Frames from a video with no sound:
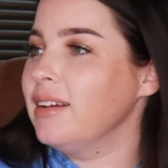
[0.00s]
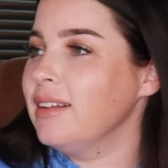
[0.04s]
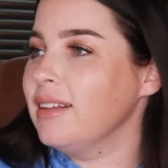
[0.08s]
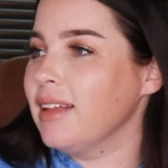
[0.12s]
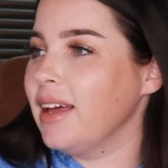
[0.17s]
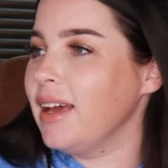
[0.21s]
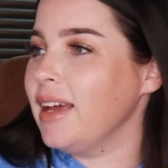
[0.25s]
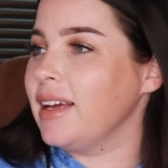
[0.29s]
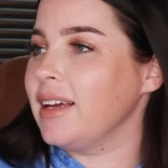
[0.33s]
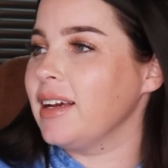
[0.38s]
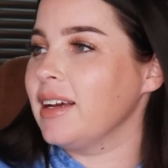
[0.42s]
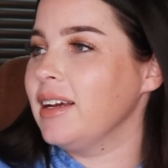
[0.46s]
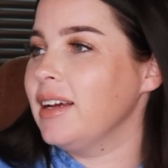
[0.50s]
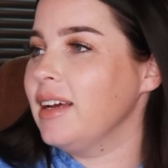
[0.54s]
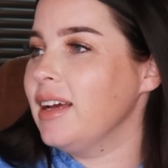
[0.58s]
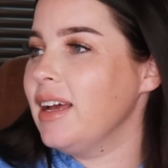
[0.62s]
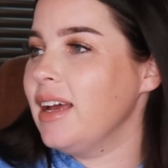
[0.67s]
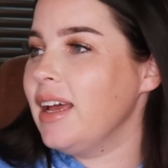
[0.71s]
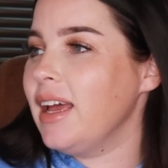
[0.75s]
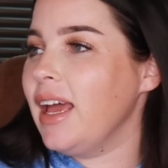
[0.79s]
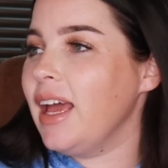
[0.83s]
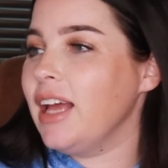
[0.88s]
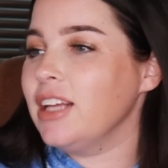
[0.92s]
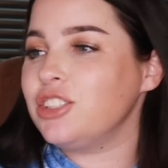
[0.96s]
Like,
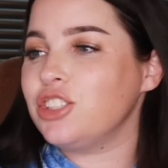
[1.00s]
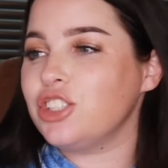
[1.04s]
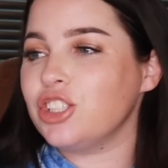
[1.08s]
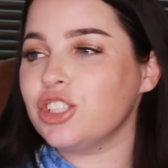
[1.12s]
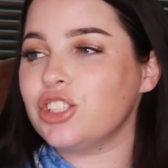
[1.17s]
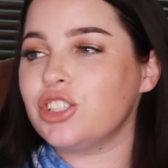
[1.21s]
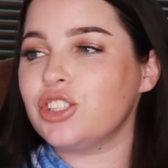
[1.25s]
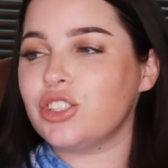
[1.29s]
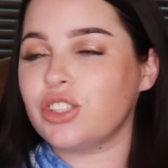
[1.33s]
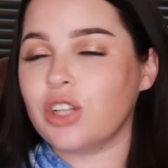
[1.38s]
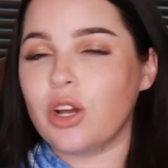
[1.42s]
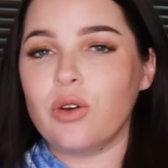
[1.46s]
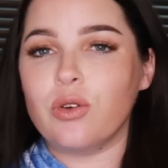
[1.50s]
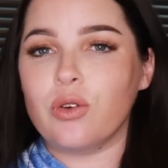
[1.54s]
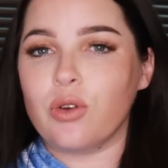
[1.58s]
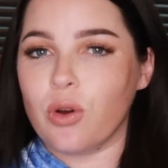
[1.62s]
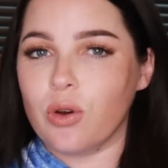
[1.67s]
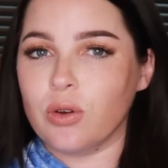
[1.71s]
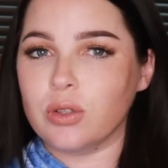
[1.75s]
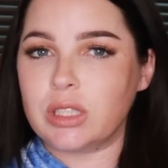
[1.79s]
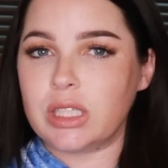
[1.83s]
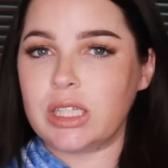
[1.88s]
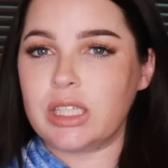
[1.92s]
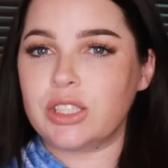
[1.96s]
it's just so
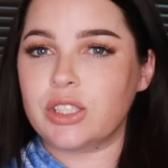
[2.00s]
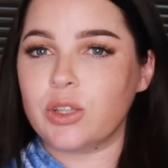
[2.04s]
culty.